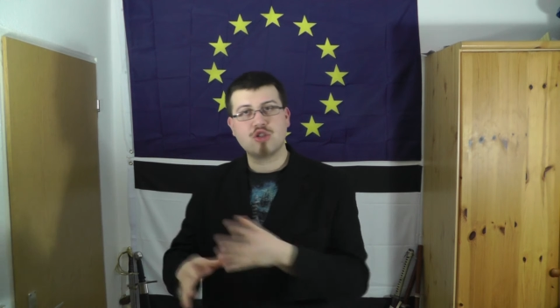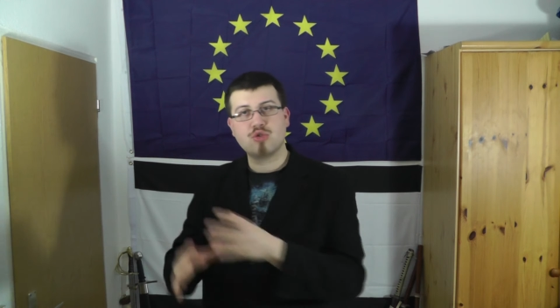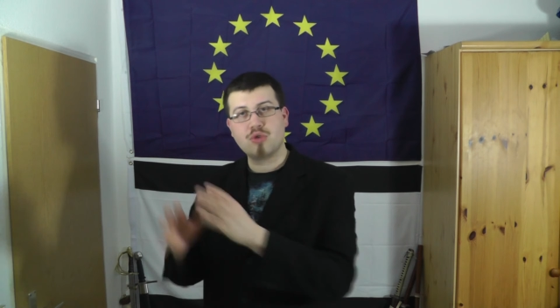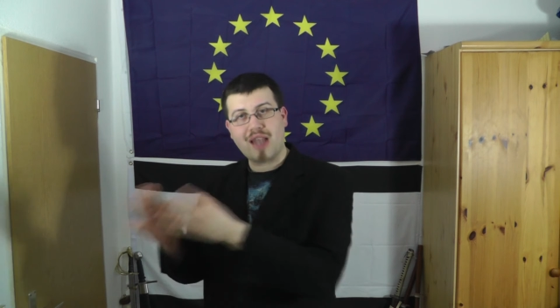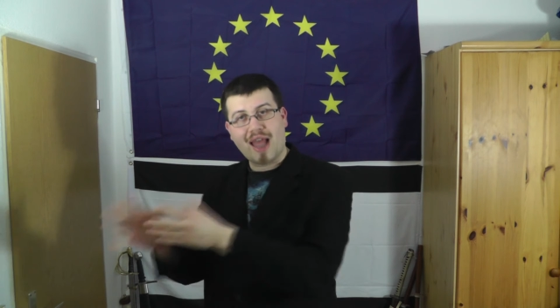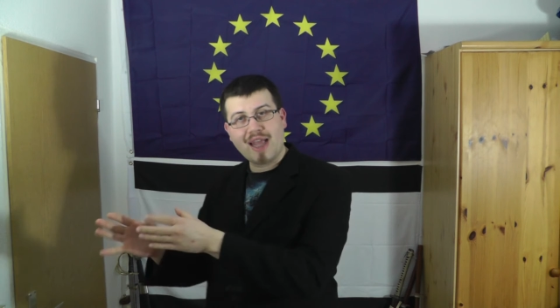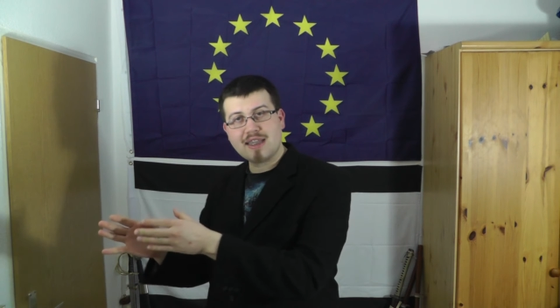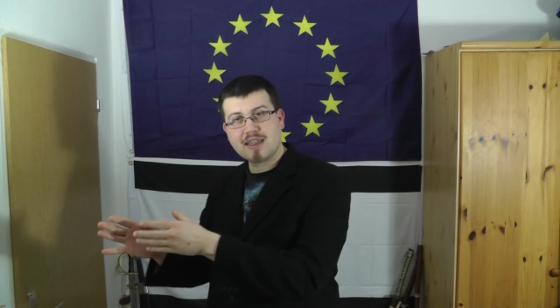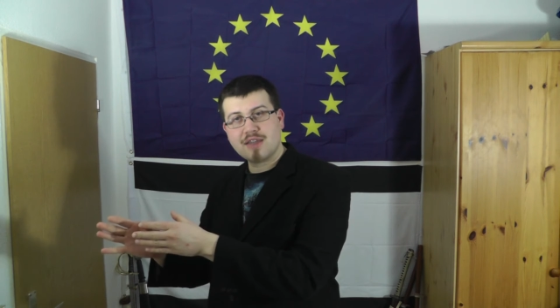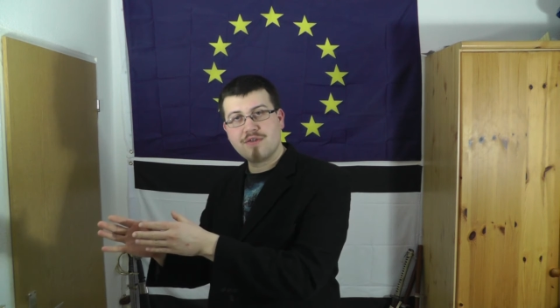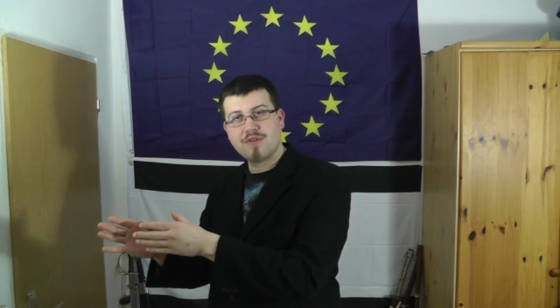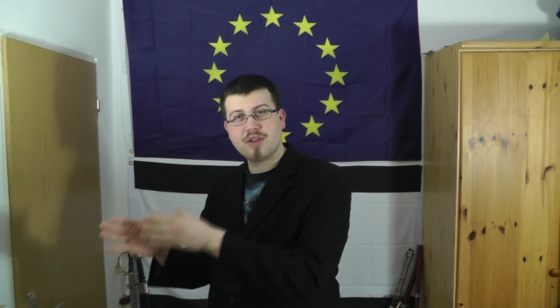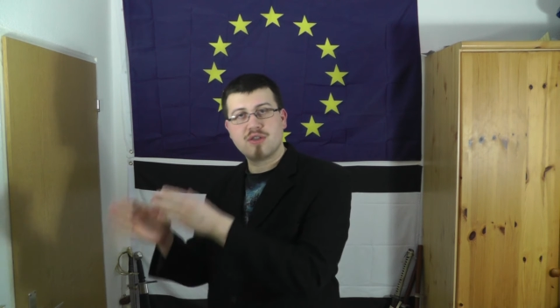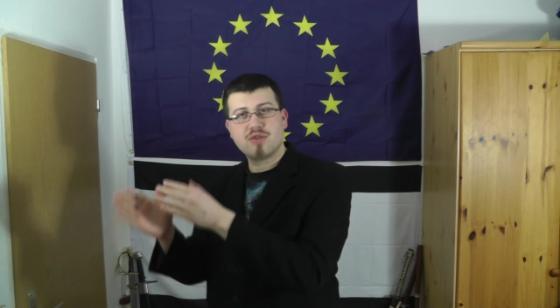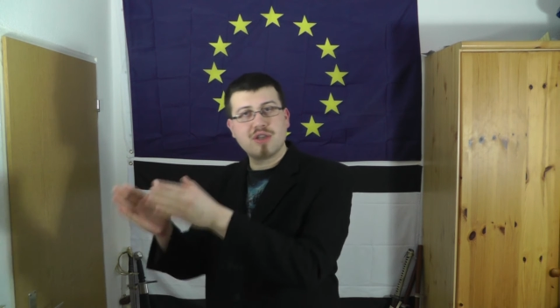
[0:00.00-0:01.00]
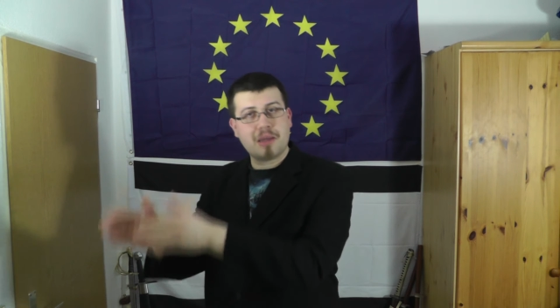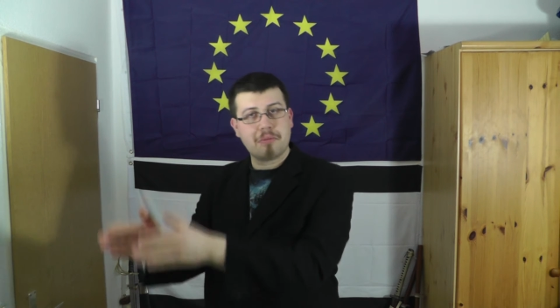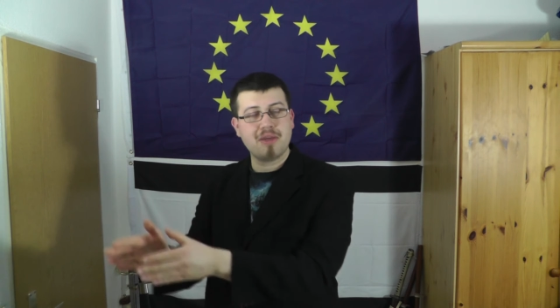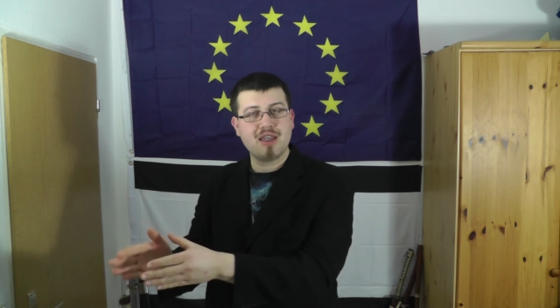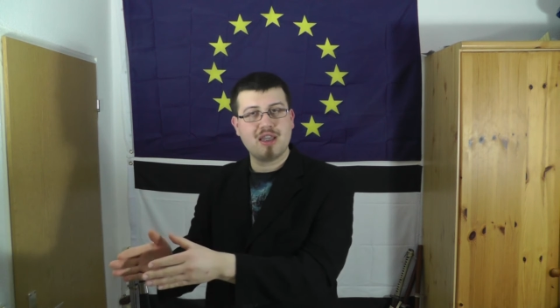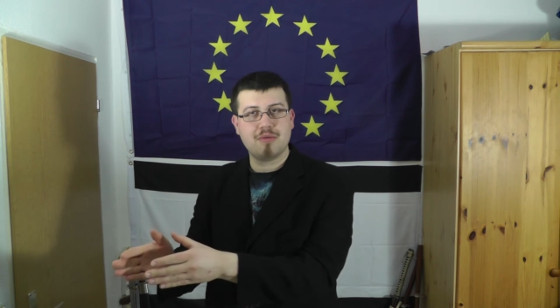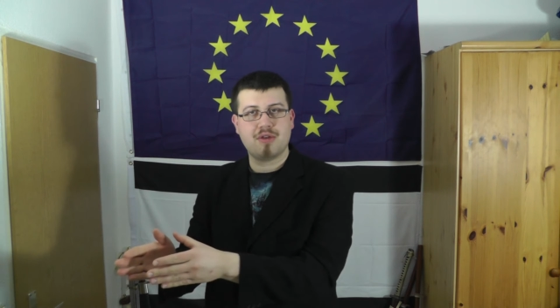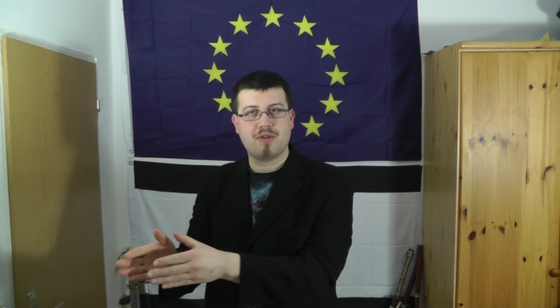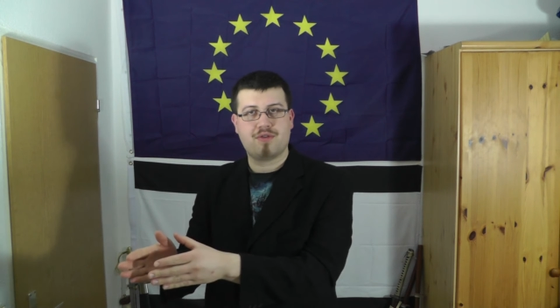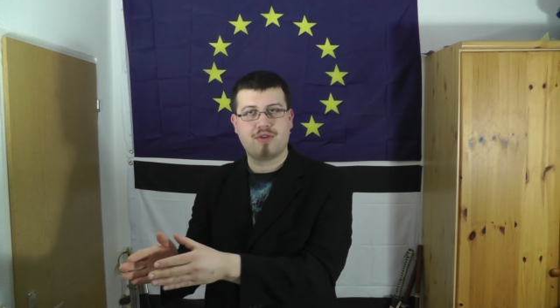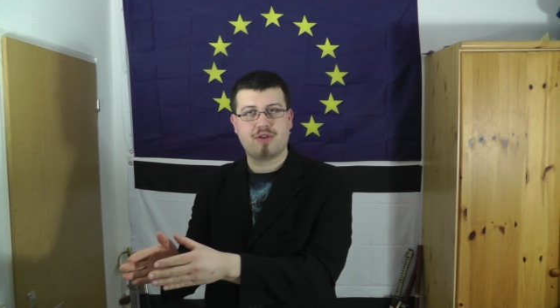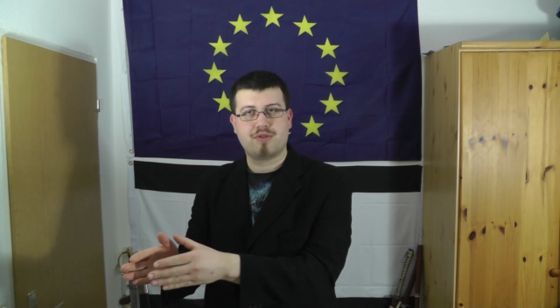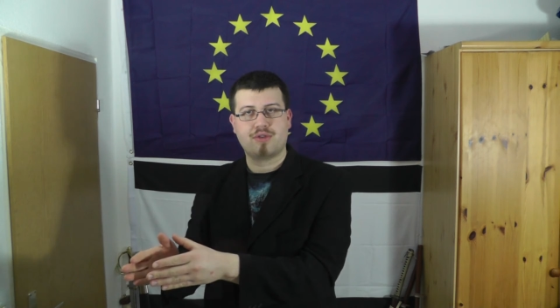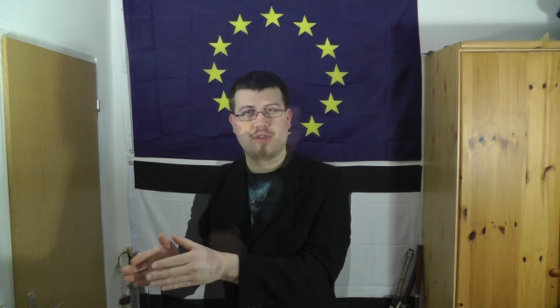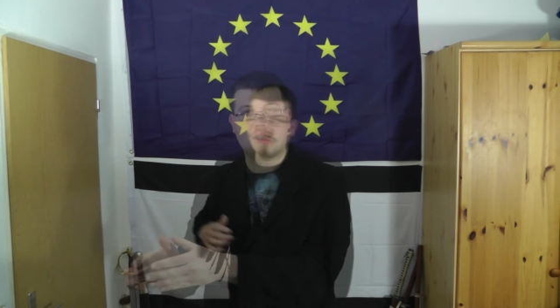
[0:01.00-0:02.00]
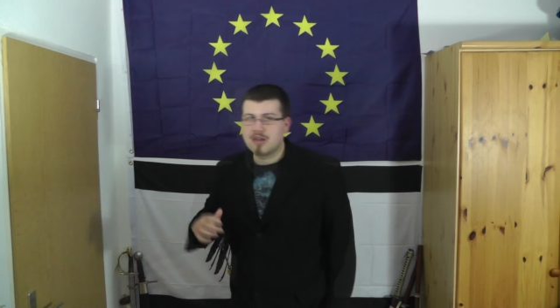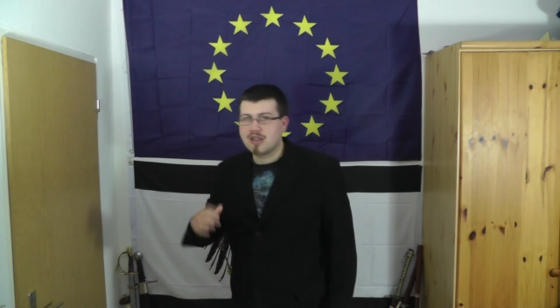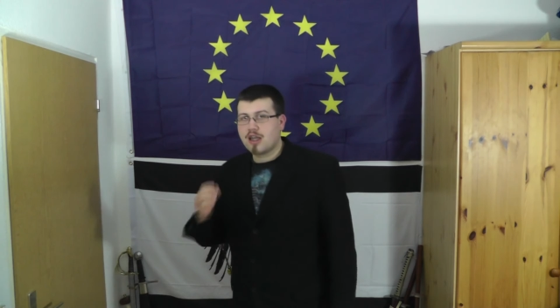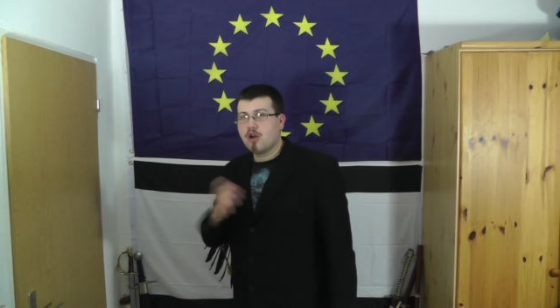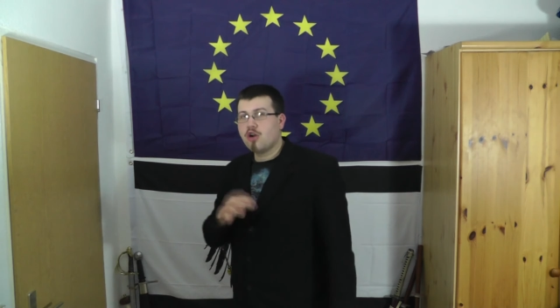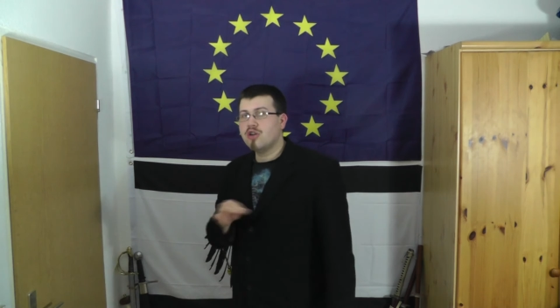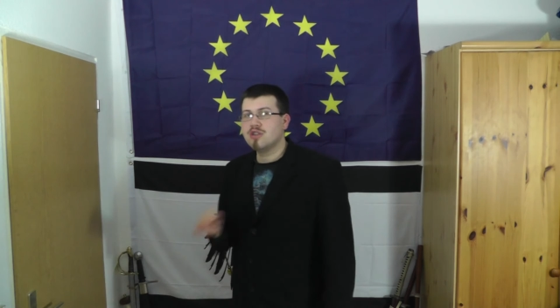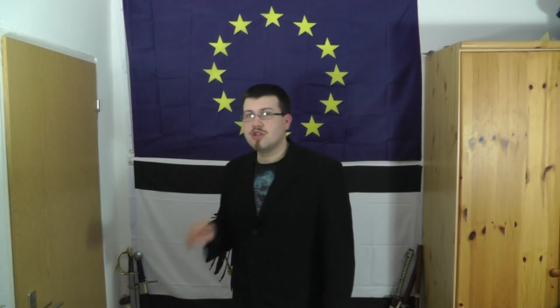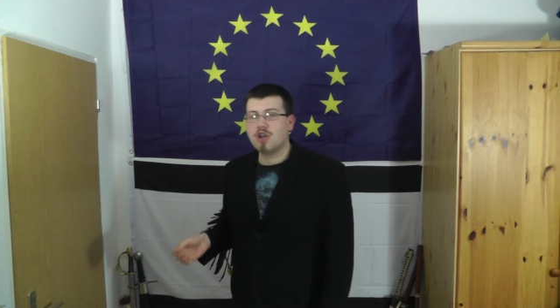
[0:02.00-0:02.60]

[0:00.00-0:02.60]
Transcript: to light infantry and medium infantry. But I also